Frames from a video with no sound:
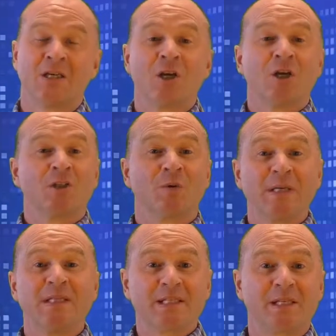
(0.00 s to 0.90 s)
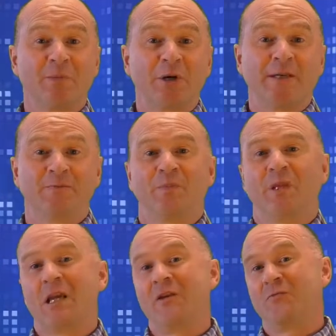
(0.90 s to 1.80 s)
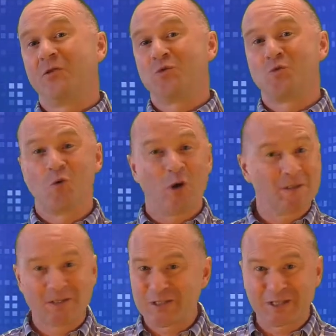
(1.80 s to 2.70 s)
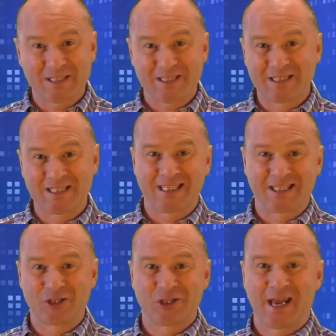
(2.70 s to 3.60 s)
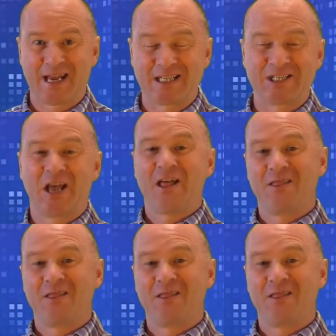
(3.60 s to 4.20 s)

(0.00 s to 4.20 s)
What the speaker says: So in summary, if there's one certainty in change,